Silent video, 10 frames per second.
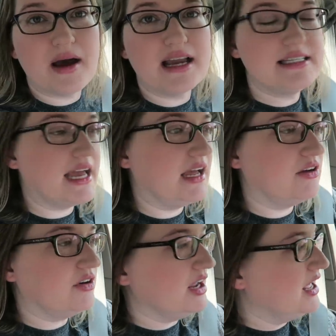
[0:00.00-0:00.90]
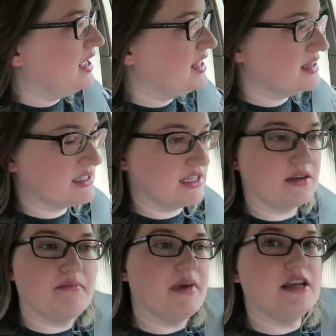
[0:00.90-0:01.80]
my town and this
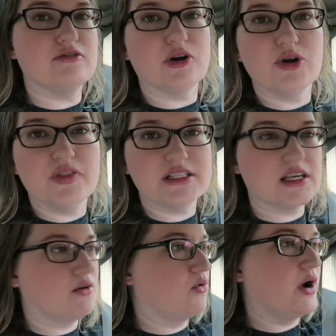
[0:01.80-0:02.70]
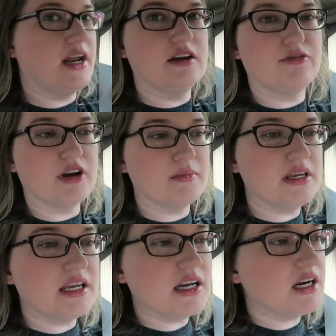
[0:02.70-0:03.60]
like main road that's like right in front of
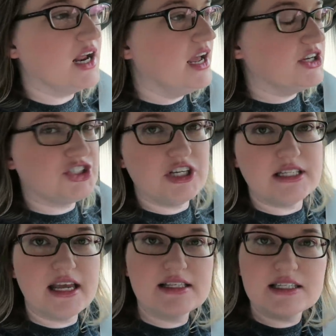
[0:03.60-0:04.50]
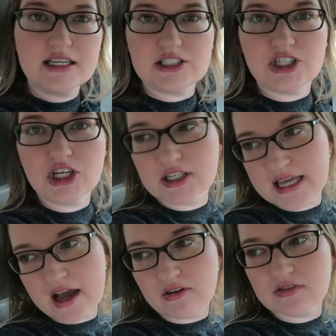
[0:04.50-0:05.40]
me here, she takes to get to her
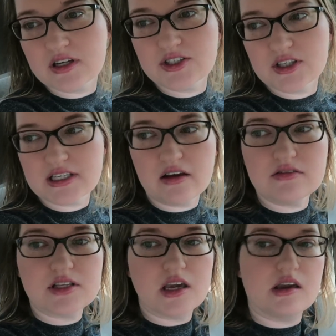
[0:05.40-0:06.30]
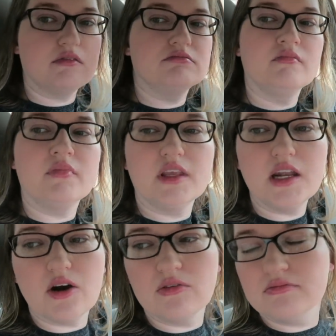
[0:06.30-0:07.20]
town because her town's like you
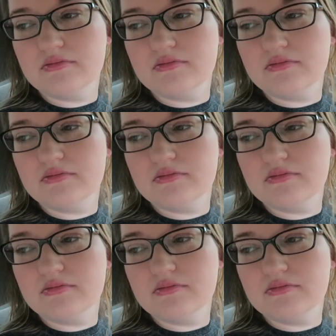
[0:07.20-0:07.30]
know,